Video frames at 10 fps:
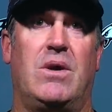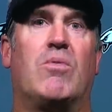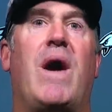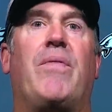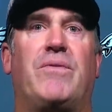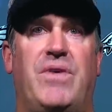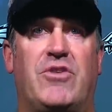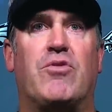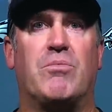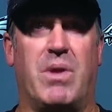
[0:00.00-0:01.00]
around the
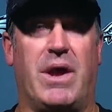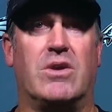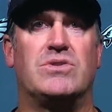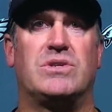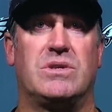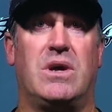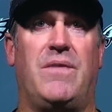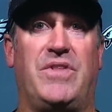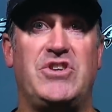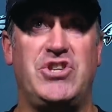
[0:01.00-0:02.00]
veteran players
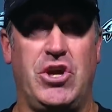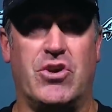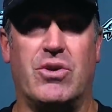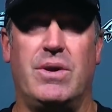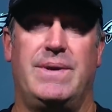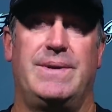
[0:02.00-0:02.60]
uh, this year,